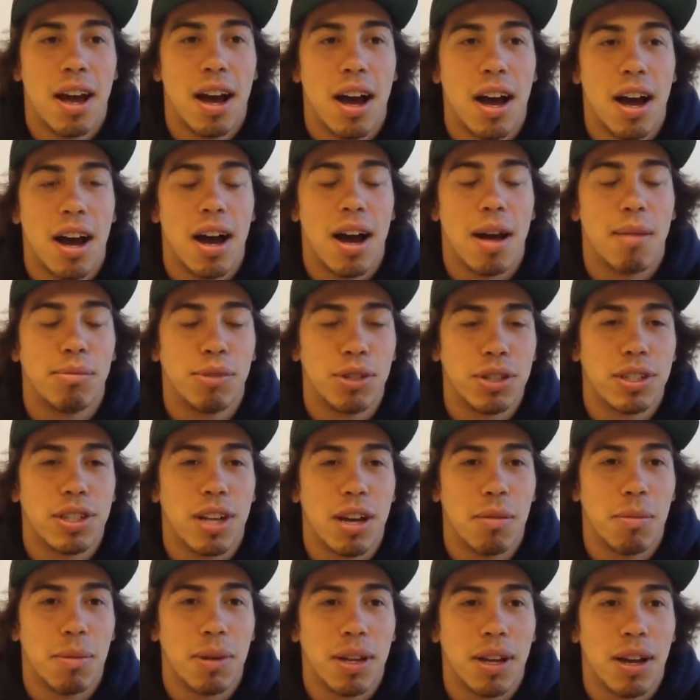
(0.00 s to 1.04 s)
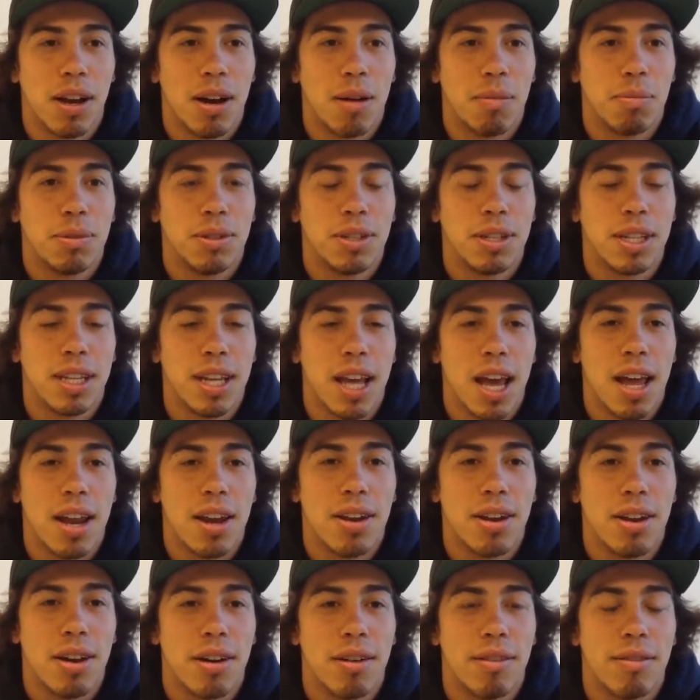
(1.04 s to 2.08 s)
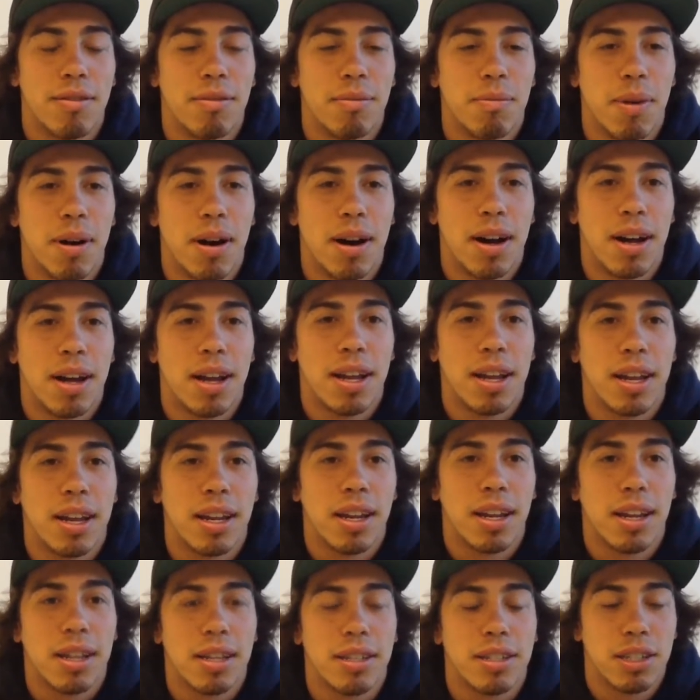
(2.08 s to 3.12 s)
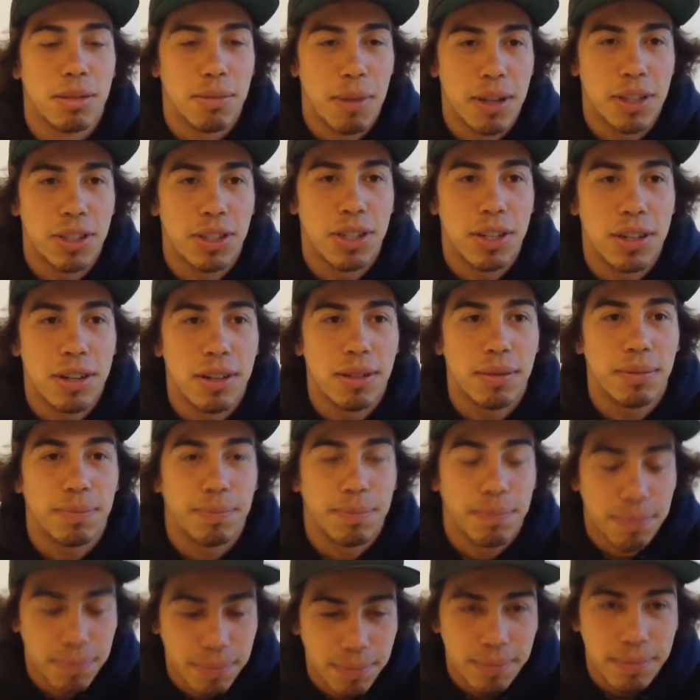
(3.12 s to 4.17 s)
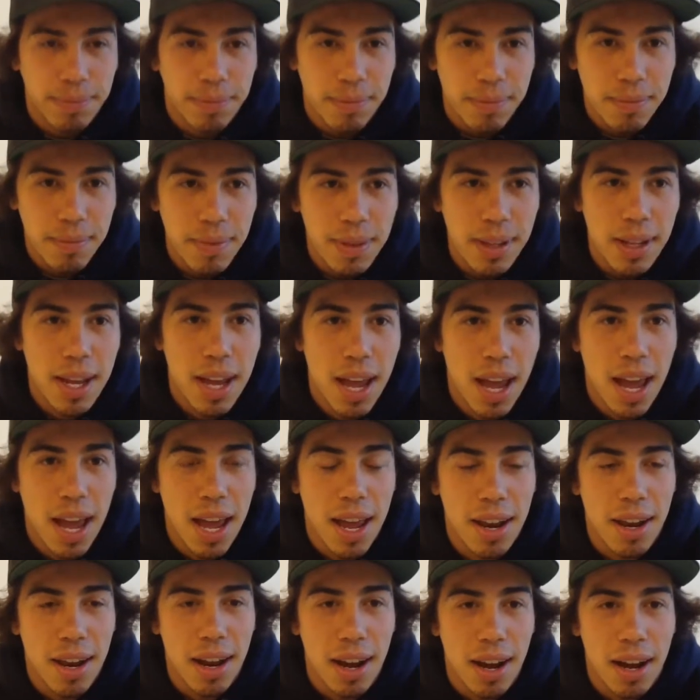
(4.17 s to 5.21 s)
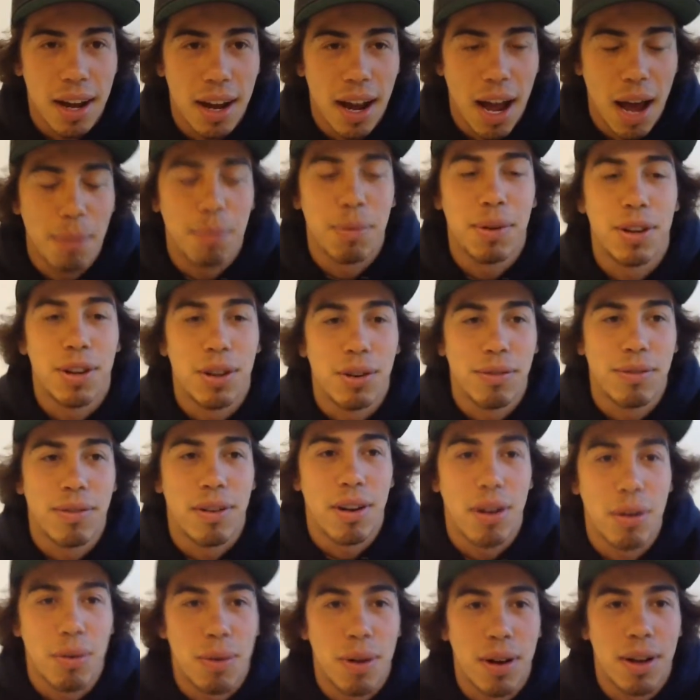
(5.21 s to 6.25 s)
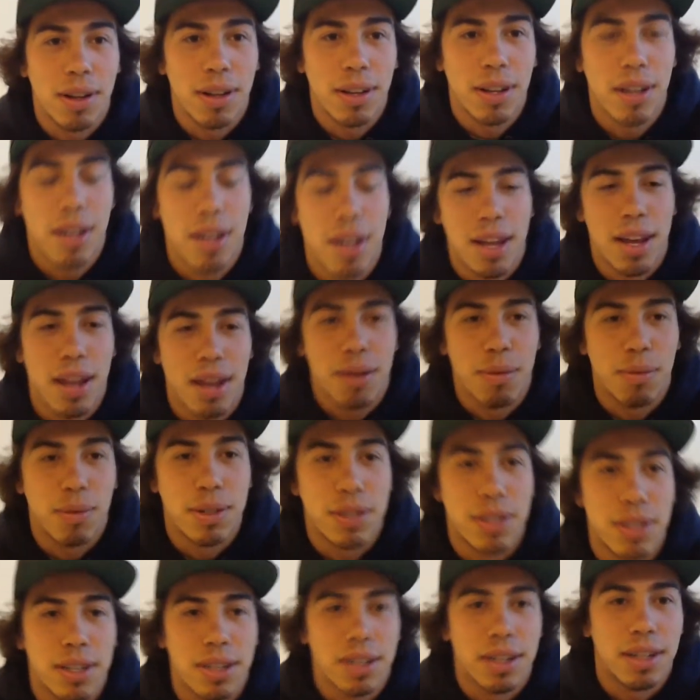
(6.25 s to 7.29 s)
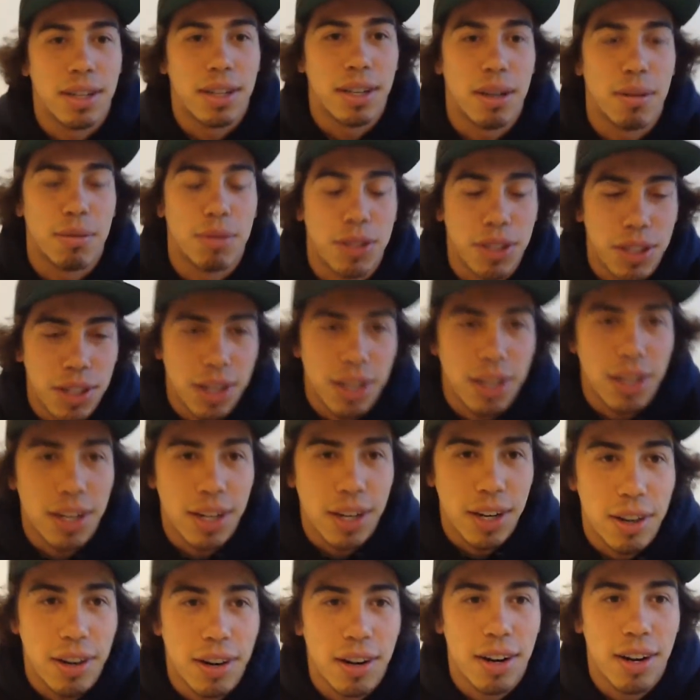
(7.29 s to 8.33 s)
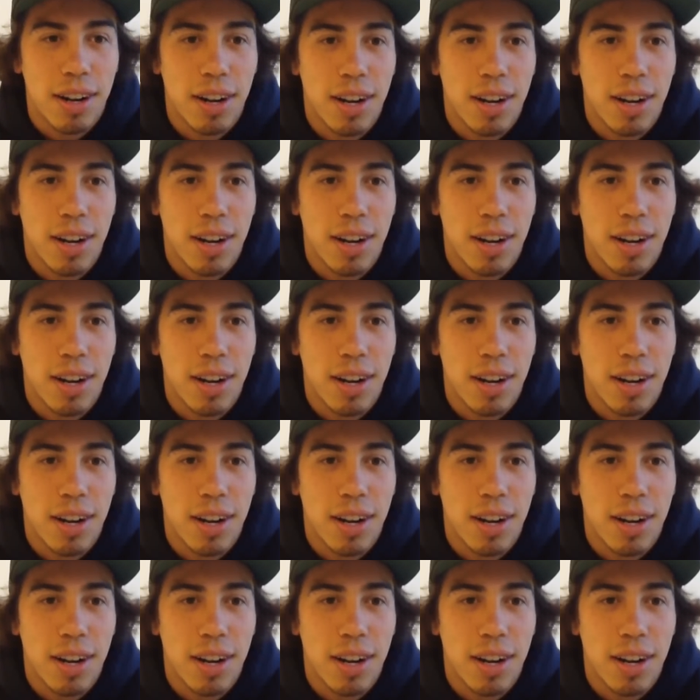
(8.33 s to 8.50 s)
I'm just coming up to the end of my semester and happened to do very well. It was a good year.